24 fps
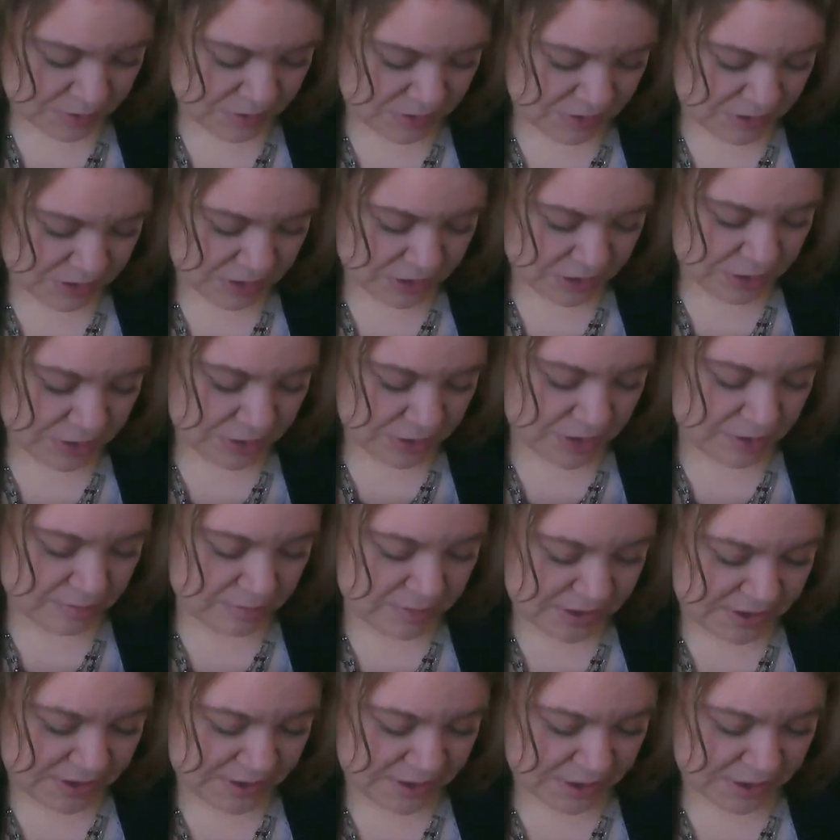the current
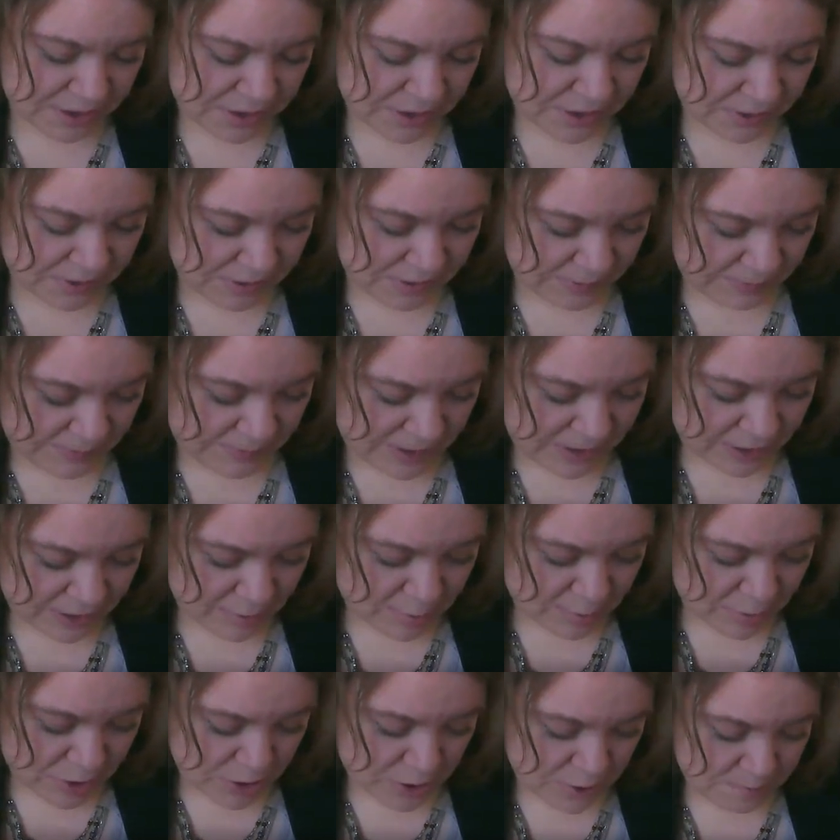materials
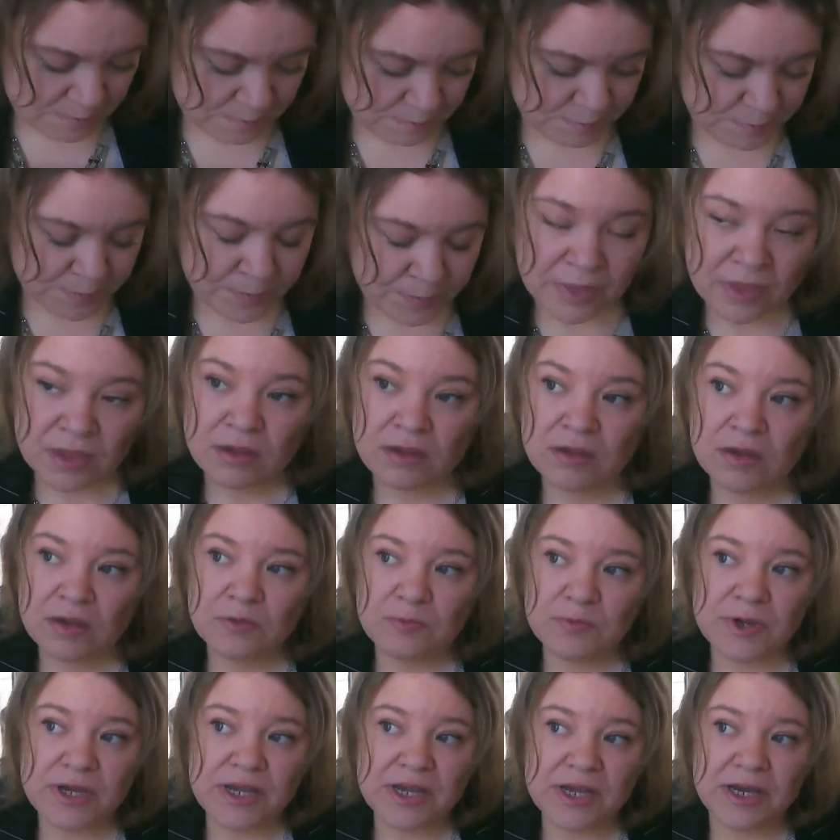available,
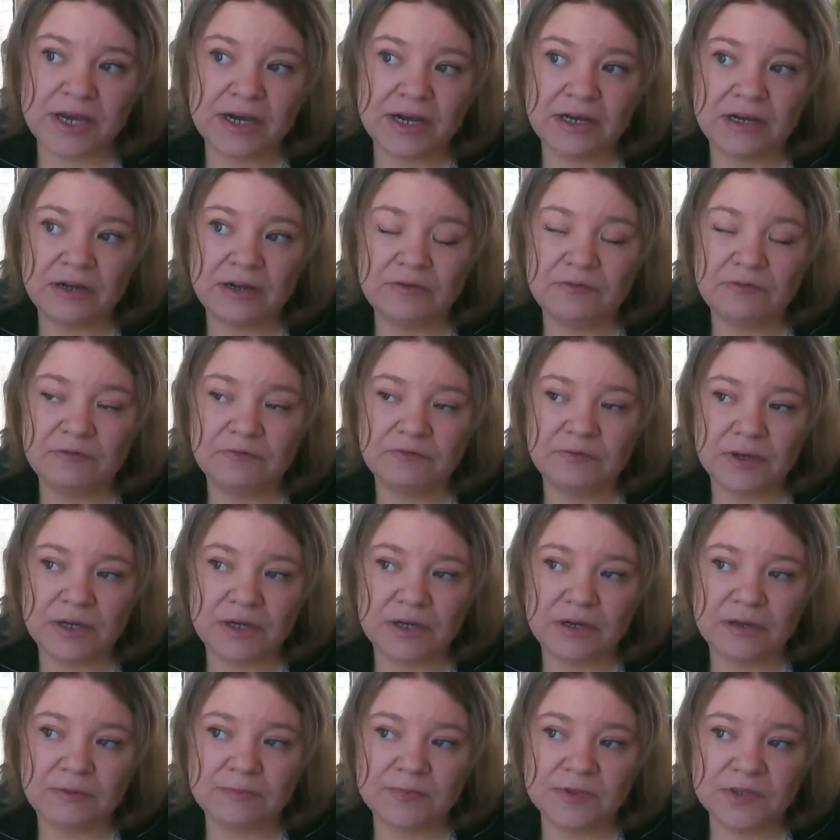we have
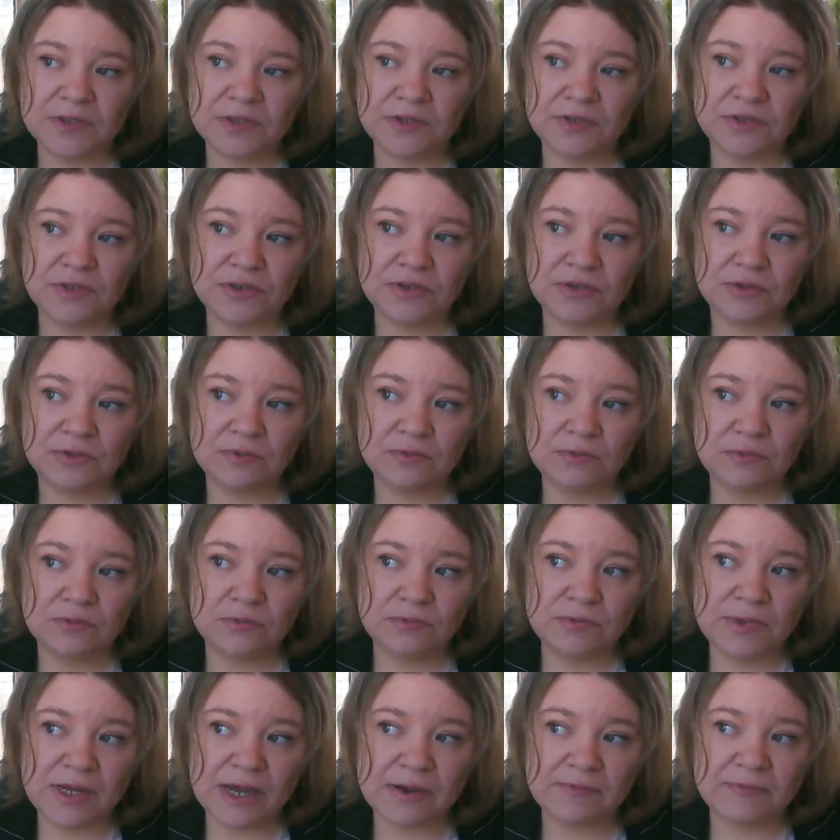
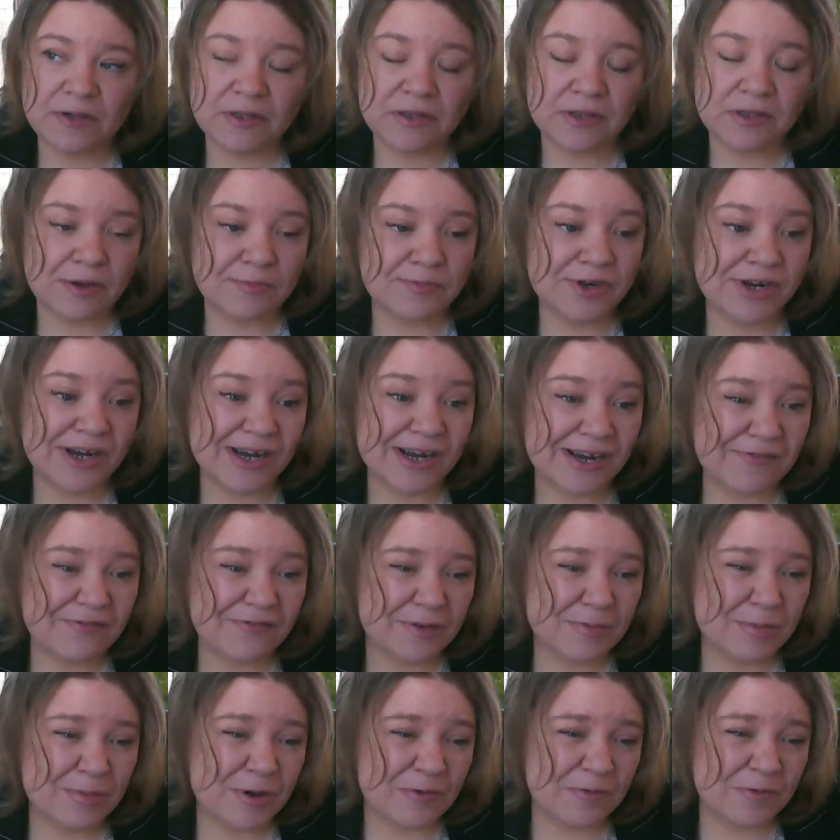We have alumni from
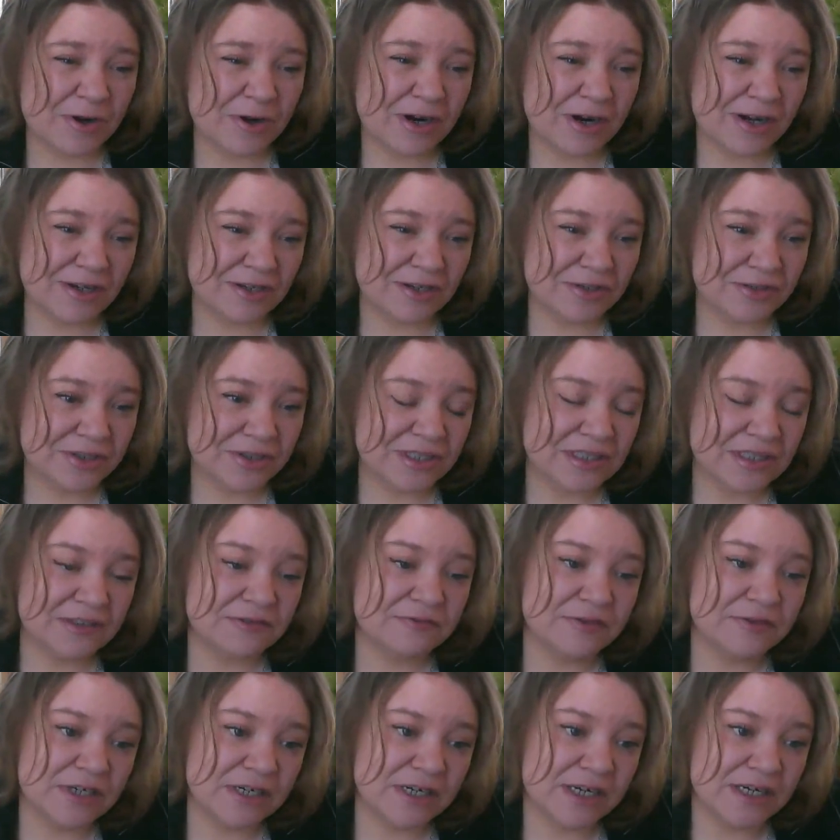over 100
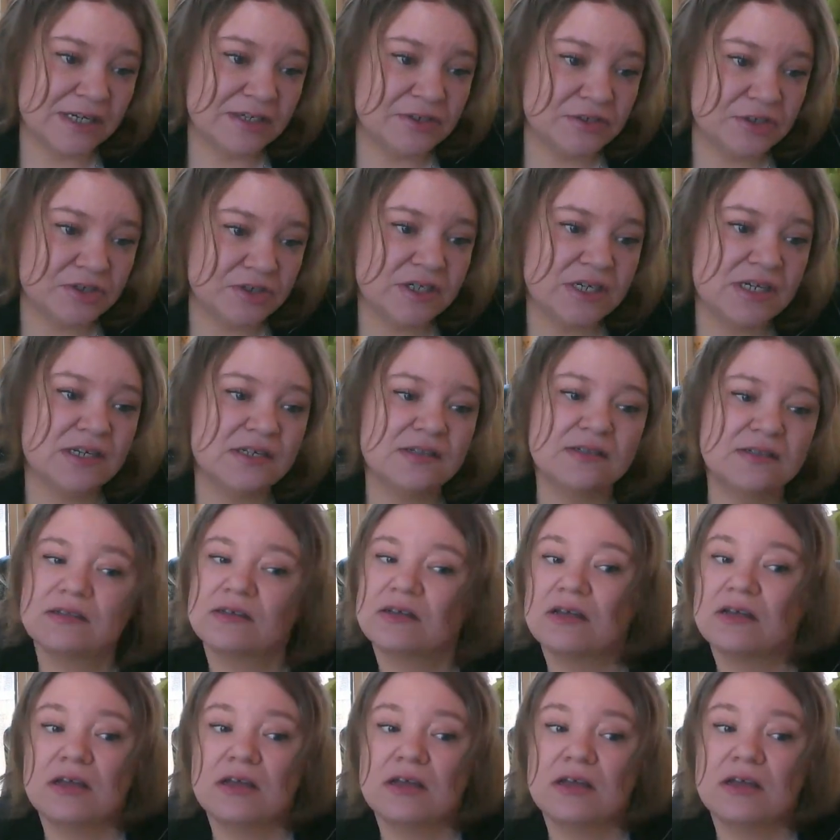different countries.